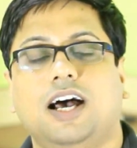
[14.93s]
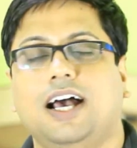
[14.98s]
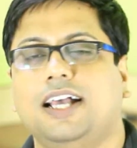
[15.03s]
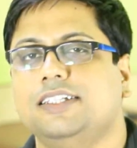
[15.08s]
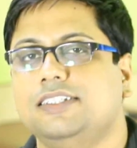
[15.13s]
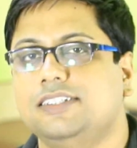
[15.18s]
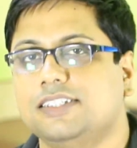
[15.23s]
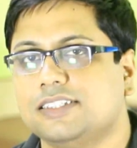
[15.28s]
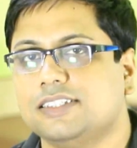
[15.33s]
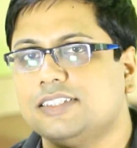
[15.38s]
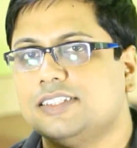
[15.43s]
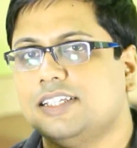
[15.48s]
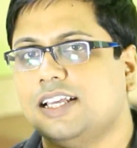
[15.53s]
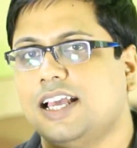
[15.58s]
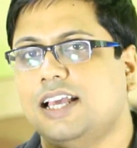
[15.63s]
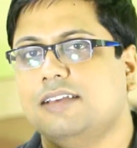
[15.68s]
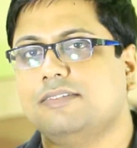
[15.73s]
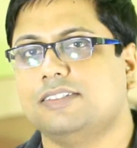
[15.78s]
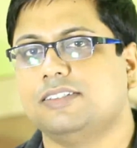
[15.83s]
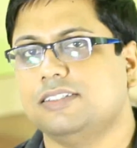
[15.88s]
I just
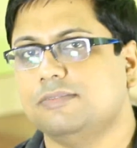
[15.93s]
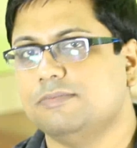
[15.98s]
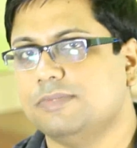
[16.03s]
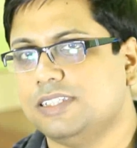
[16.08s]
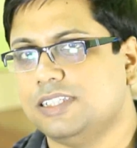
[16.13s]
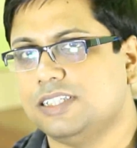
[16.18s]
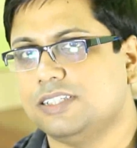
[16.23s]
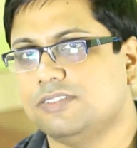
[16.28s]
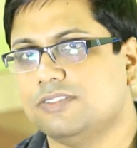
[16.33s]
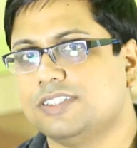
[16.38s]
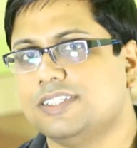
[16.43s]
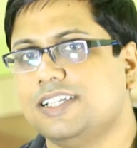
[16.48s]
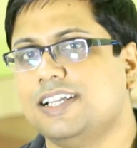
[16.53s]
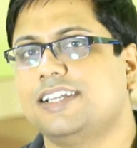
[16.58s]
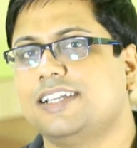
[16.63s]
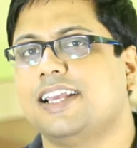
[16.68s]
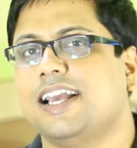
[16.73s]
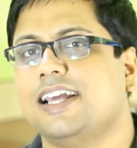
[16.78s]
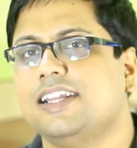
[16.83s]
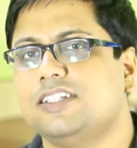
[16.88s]
have a simple request
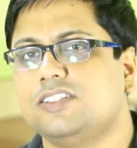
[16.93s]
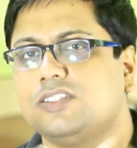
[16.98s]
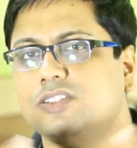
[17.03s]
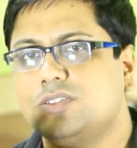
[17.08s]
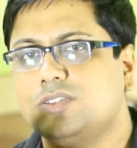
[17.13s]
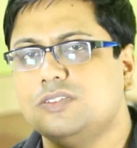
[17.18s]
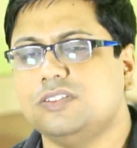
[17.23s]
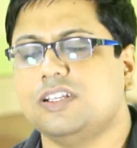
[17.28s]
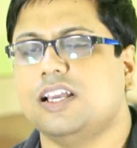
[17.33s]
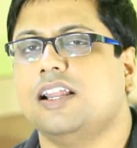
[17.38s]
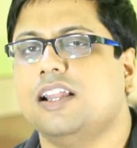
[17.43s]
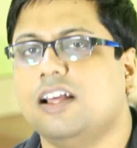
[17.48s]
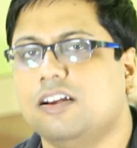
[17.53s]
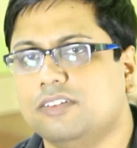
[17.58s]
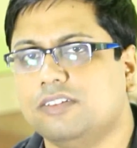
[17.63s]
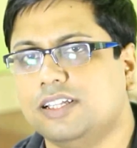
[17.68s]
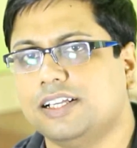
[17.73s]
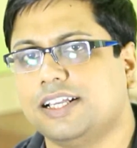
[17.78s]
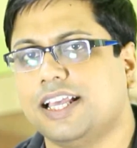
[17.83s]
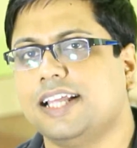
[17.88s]
that Canon should
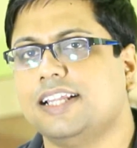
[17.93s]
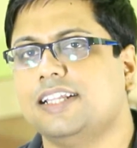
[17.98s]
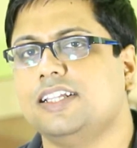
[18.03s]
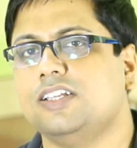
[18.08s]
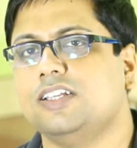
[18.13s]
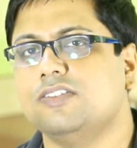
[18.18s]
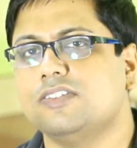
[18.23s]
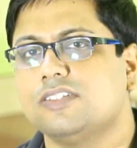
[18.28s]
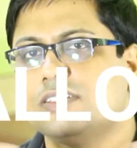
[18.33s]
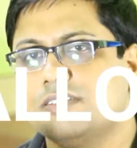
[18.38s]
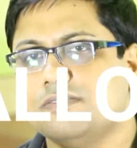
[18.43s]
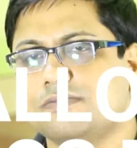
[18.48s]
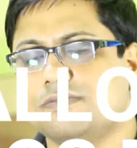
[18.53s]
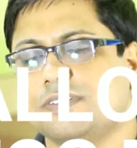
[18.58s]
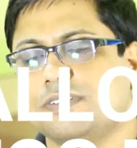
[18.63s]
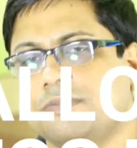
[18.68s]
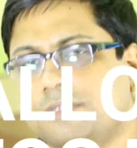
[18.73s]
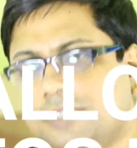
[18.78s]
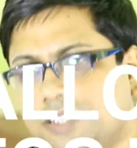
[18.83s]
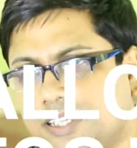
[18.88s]
allow the Canon EOS
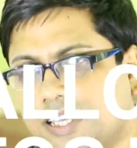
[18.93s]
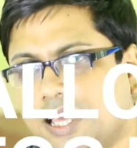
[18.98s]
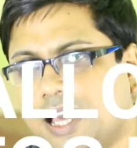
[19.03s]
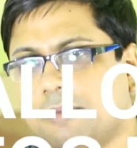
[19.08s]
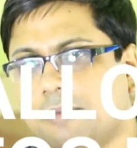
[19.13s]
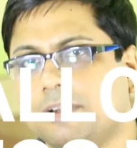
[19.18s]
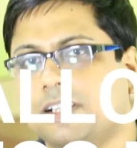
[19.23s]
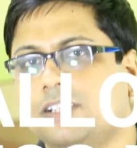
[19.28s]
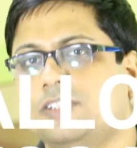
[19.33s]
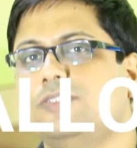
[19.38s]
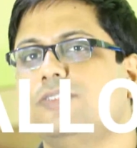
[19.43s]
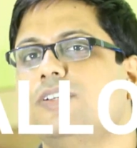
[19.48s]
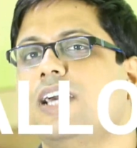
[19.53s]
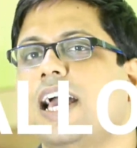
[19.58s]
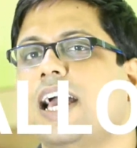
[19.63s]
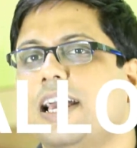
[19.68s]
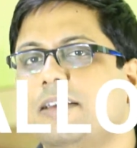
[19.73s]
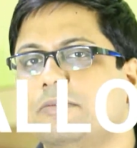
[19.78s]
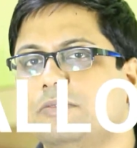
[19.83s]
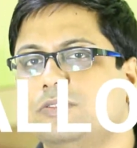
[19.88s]
M50 camera to
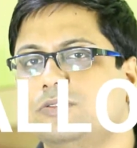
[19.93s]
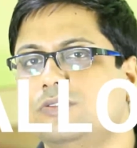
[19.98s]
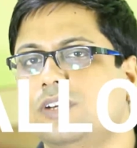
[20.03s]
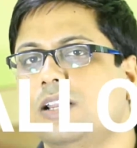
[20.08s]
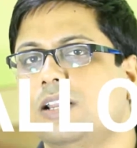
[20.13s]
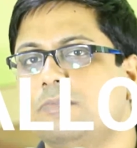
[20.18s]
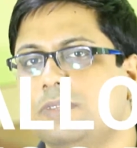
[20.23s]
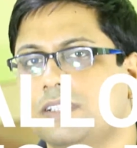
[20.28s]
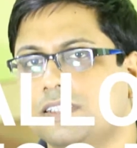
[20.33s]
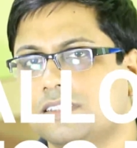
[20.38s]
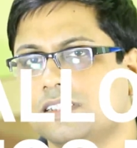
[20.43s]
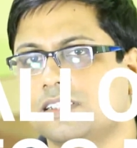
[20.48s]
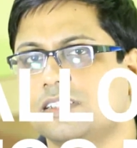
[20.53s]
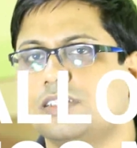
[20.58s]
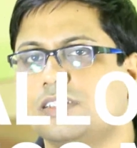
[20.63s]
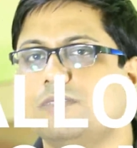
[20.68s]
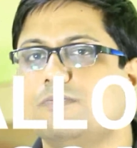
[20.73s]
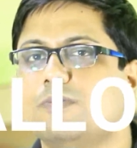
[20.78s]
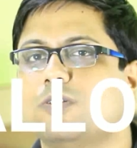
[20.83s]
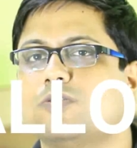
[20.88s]
have dual pixel
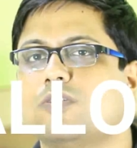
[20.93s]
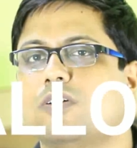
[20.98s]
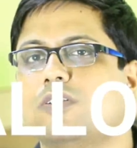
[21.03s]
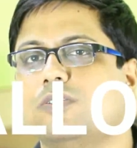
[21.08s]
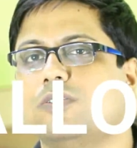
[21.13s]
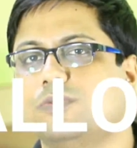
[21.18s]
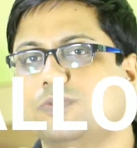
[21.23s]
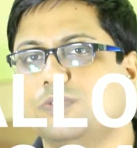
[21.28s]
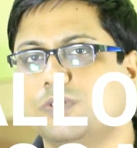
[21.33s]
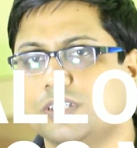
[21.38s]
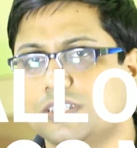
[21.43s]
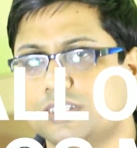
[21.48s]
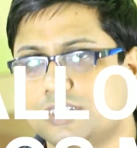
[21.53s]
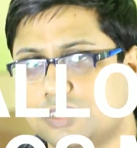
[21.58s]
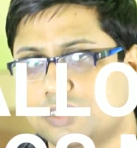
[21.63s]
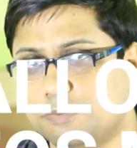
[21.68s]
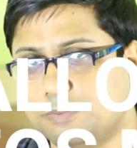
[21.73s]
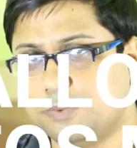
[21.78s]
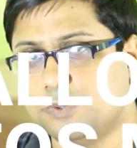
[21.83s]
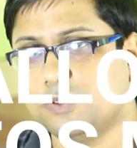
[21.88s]
CMOS autofocus
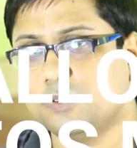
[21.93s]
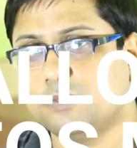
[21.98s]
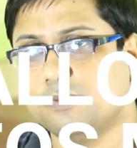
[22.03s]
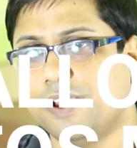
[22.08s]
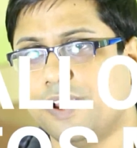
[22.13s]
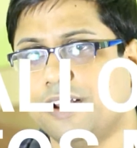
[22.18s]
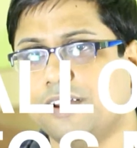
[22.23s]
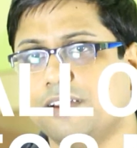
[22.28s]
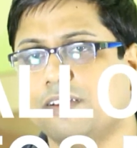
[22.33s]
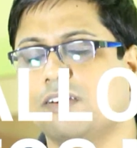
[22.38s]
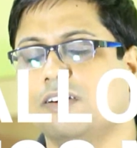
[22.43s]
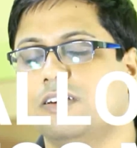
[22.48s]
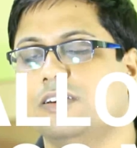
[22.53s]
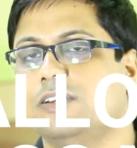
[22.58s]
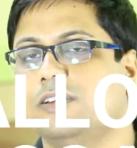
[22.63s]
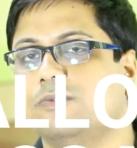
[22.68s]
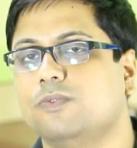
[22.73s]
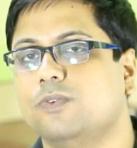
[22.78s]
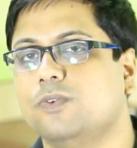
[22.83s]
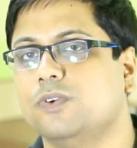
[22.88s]
support while
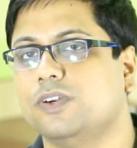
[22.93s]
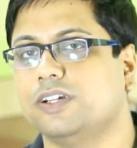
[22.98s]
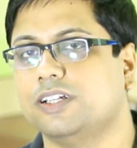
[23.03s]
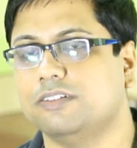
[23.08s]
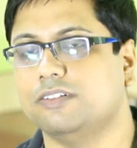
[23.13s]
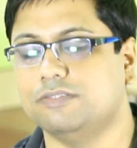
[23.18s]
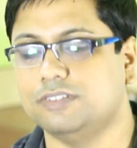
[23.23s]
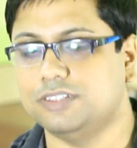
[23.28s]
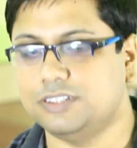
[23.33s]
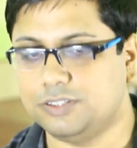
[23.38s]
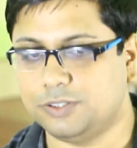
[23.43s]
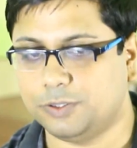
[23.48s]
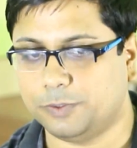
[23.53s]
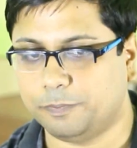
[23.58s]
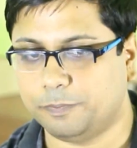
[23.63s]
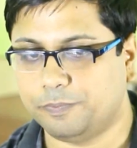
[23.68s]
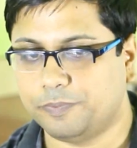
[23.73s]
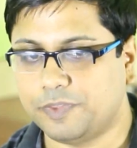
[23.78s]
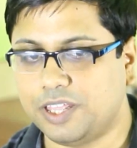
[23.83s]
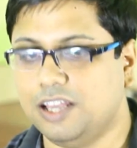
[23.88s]
recording 4K
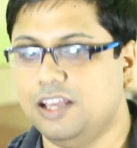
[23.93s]
video.